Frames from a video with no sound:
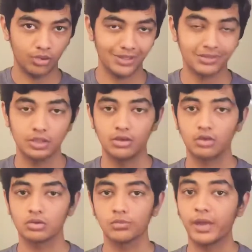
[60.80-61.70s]
OS,
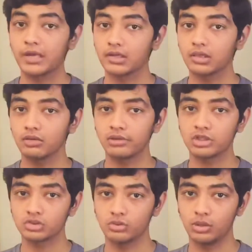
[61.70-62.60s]
known by
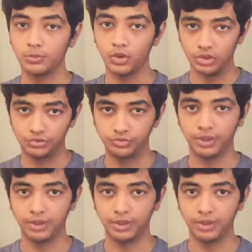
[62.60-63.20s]
ColorOS 12.1.